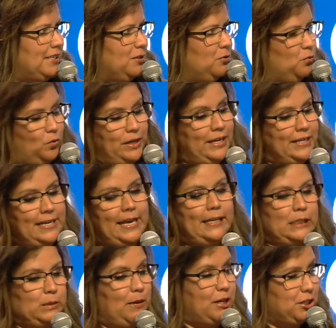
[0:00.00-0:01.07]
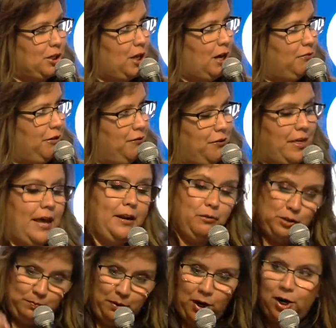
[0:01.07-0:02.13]
we didn't take a special offering for that. It
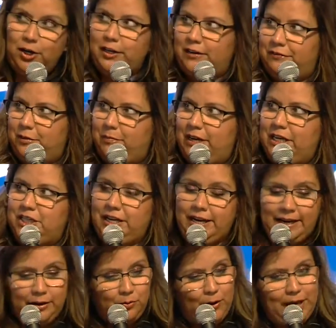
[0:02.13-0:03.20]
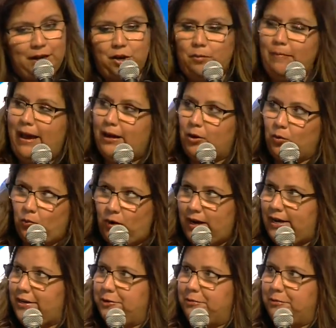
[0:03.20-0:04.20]
was part of the budget, and it went no matter what